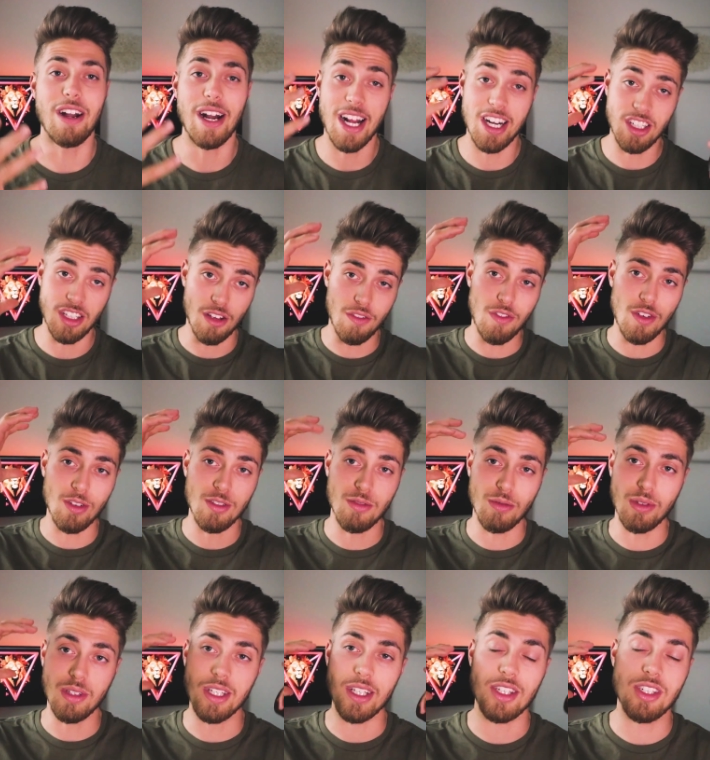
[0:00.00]
It actually feels
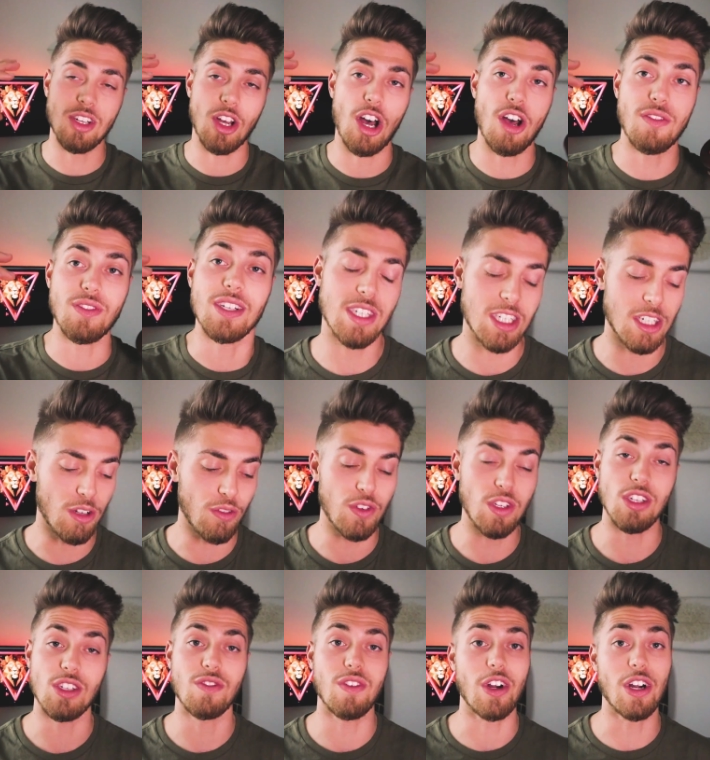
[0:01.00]
really soft. It still
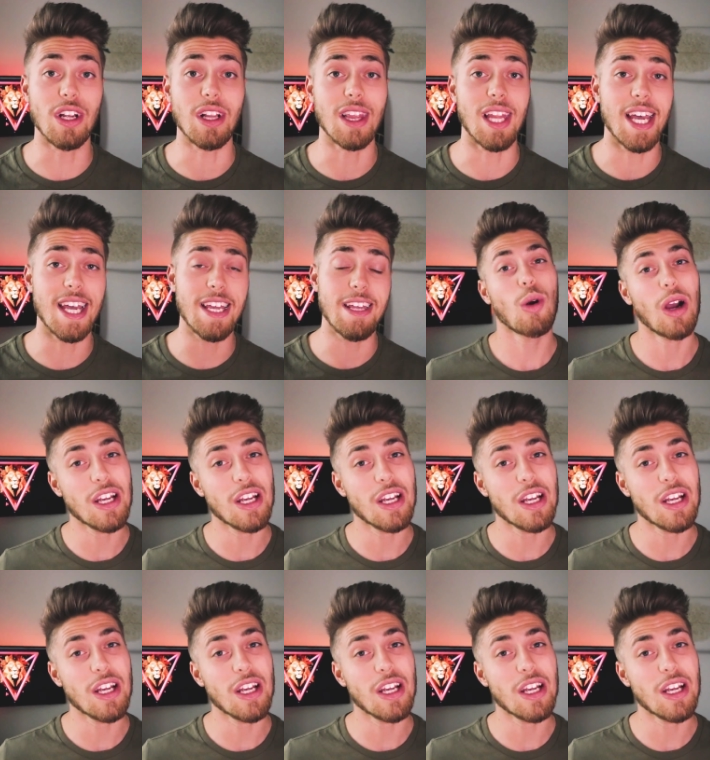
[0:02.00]
feels very light.